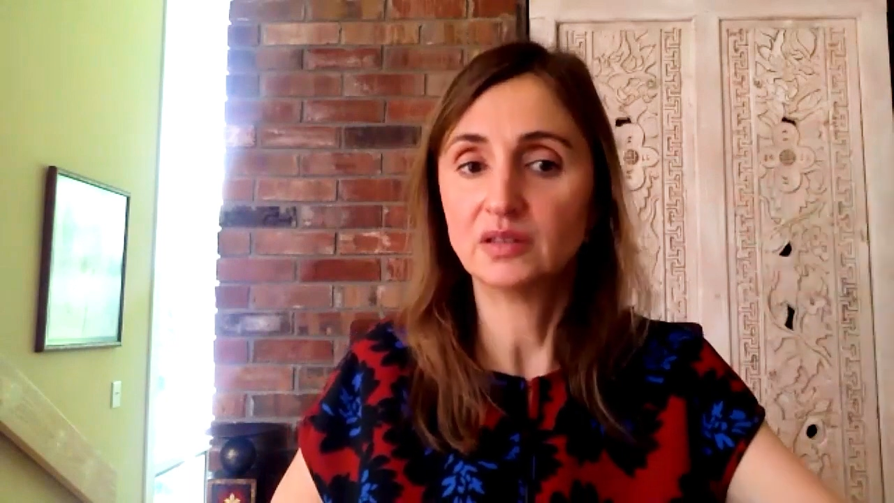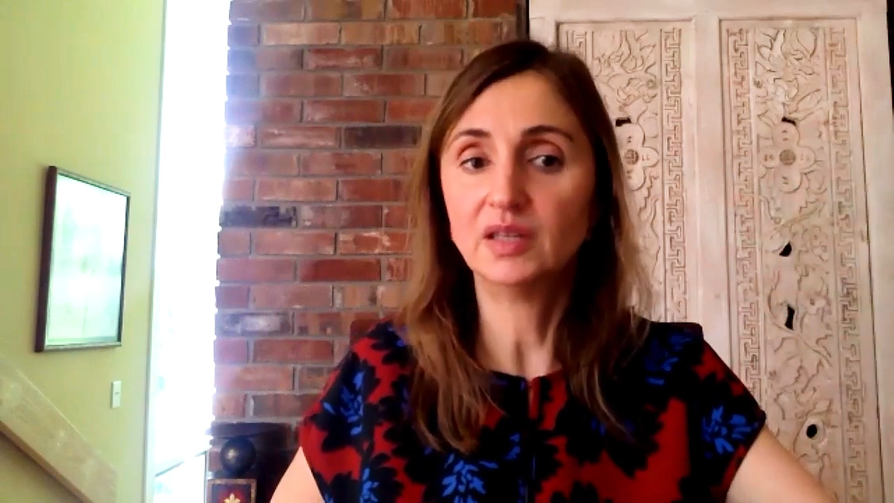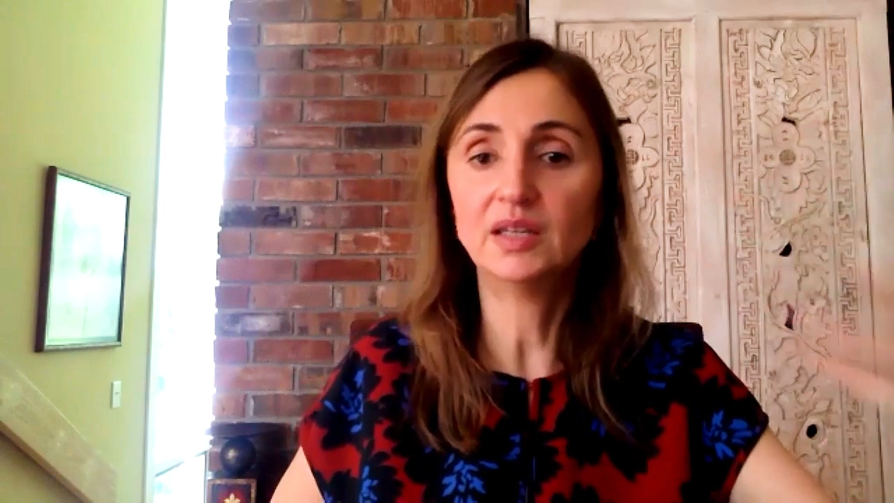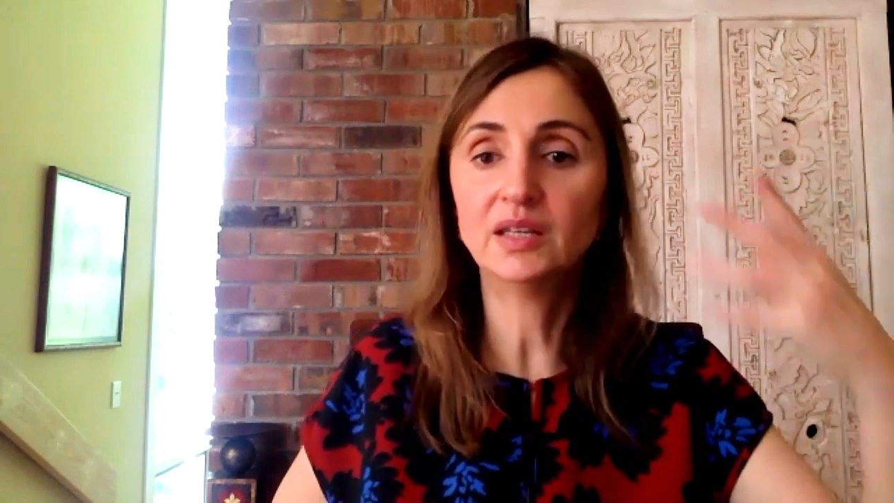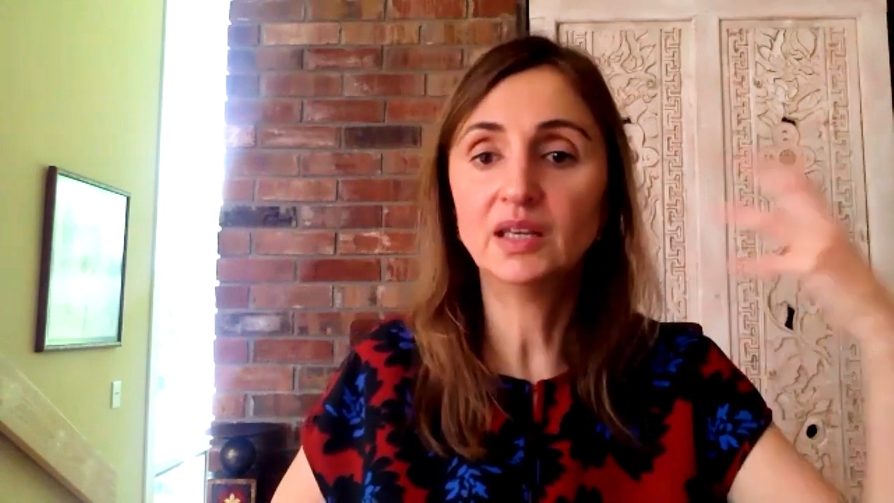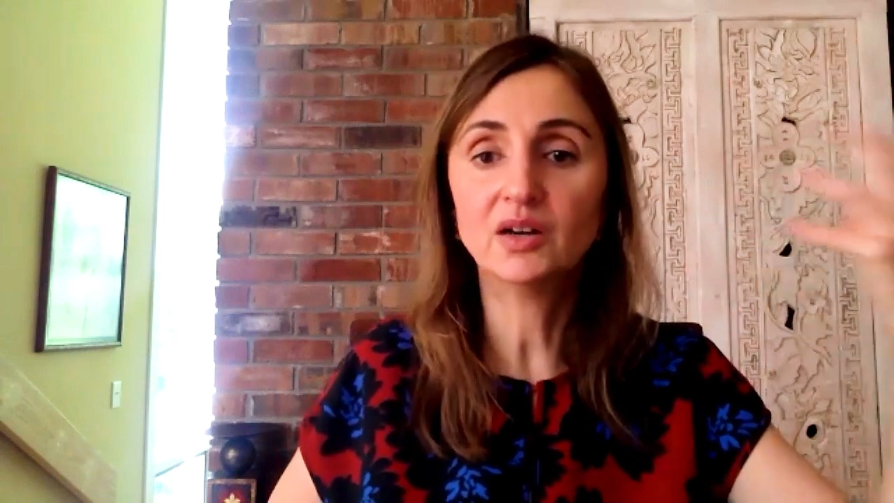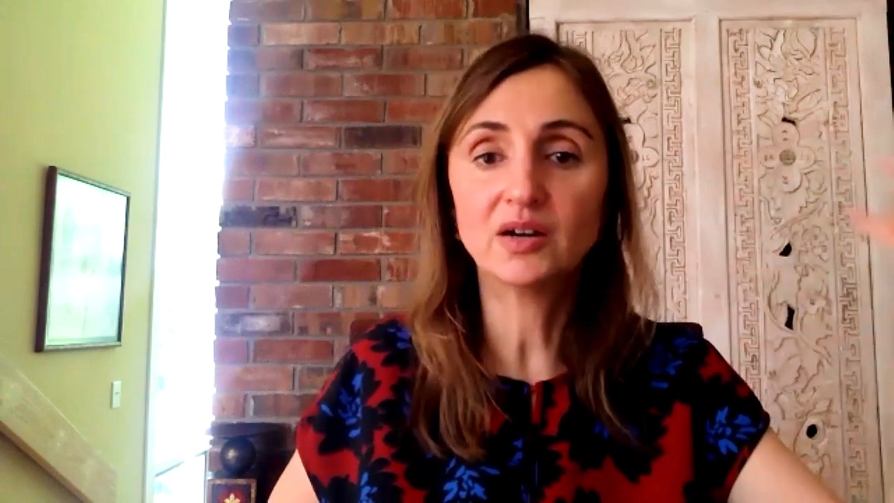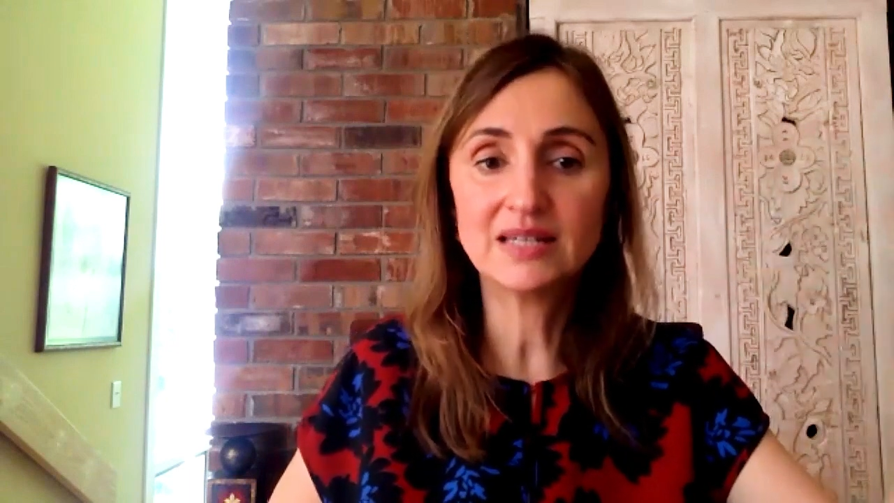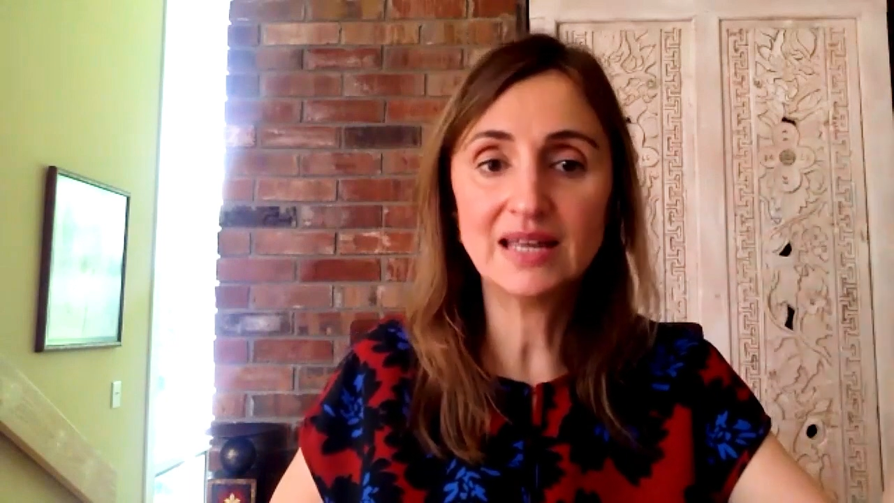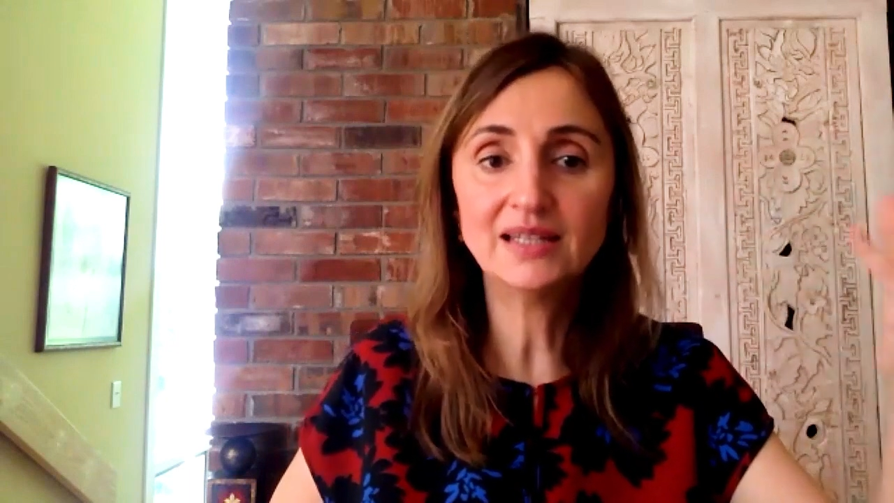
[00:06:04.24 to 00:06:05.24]
in, in
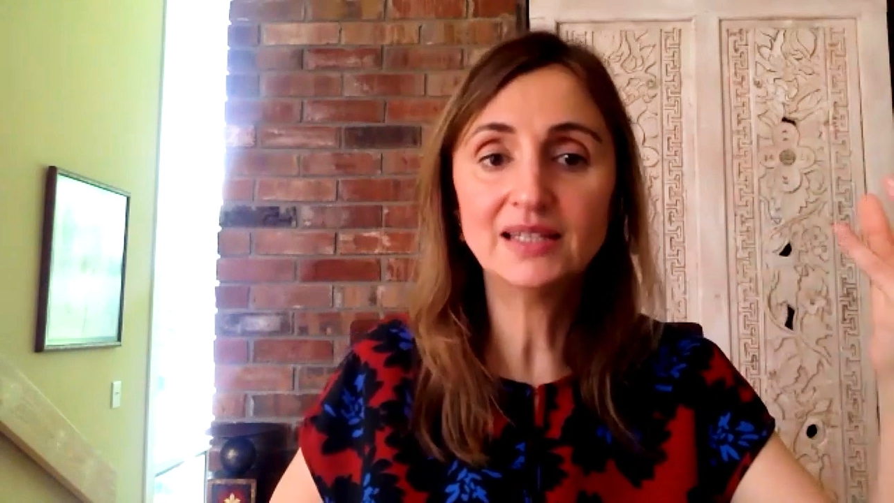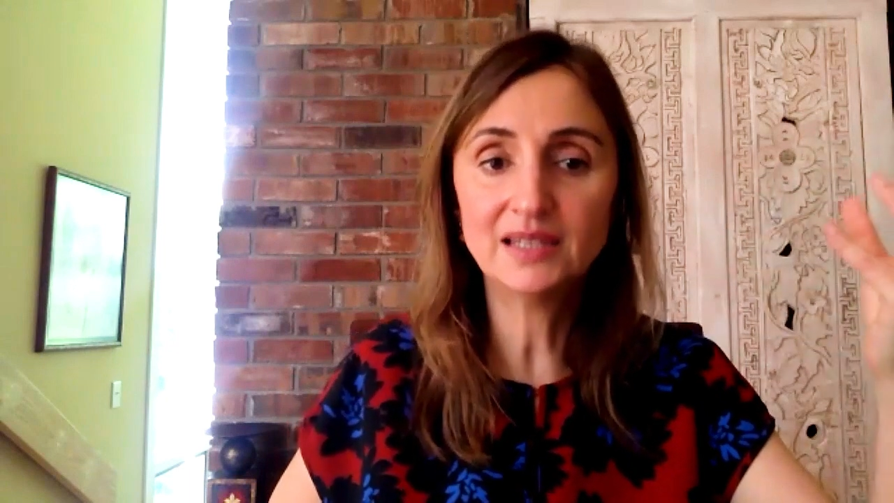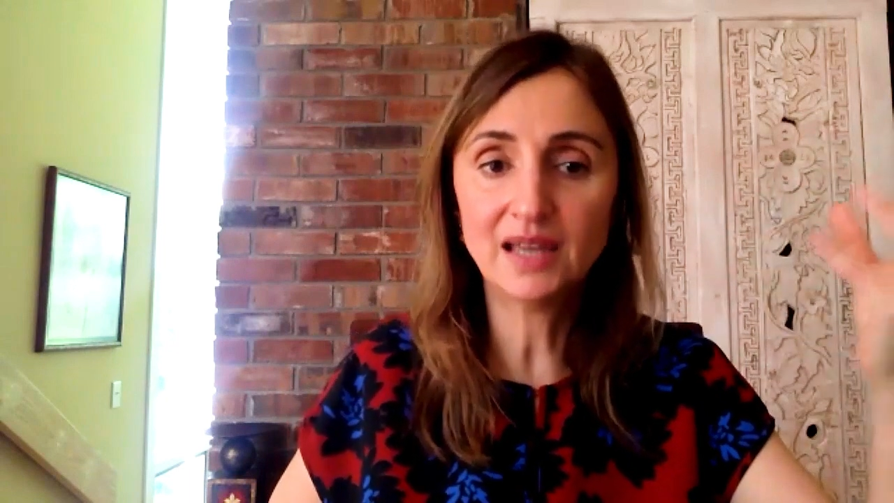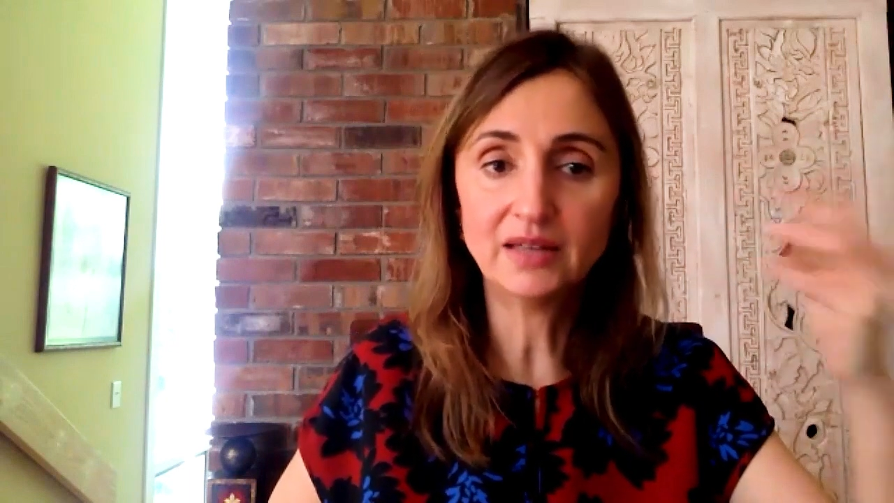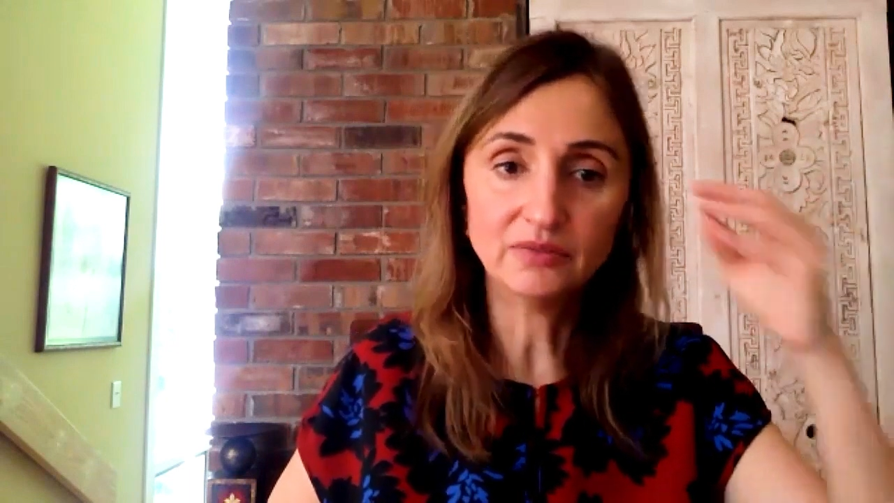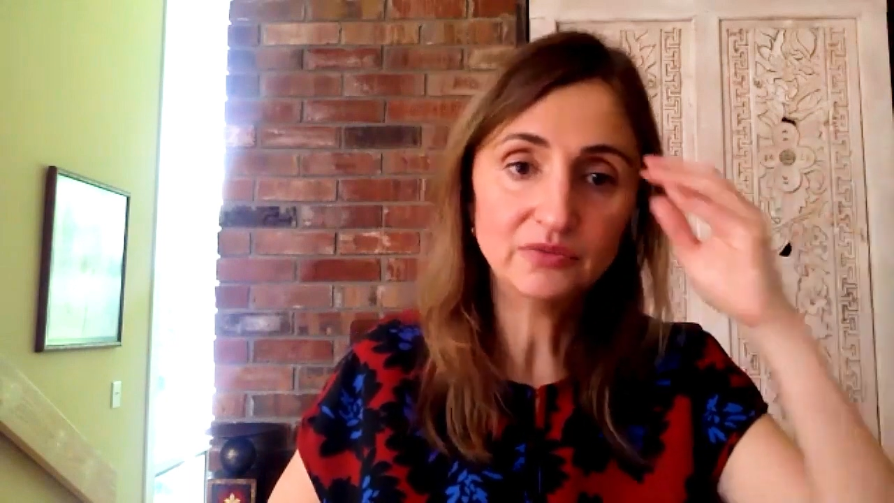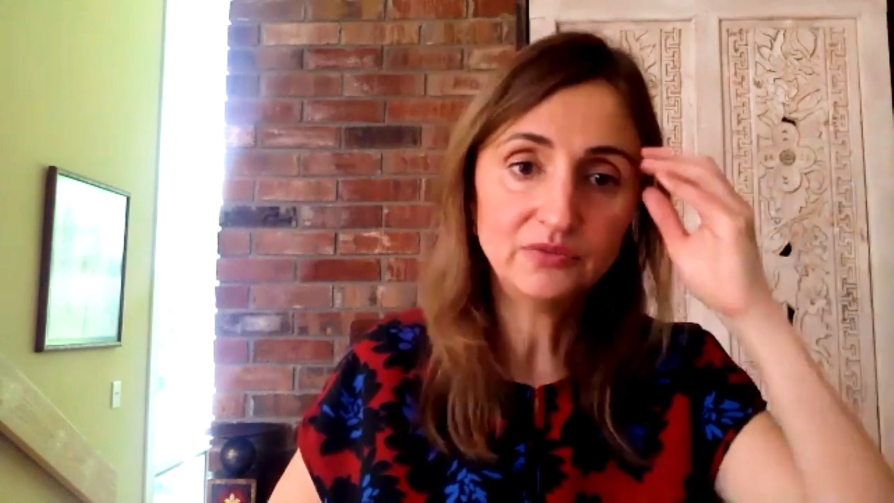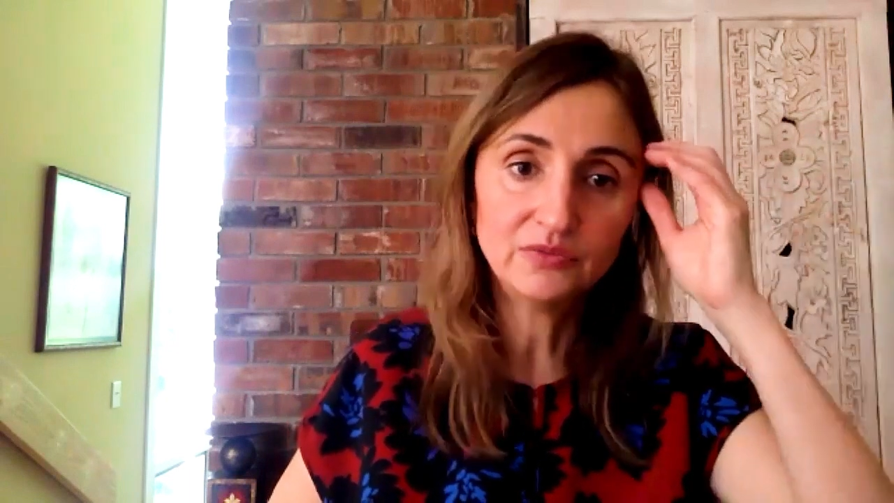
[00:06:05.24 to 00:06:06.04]
our daily life,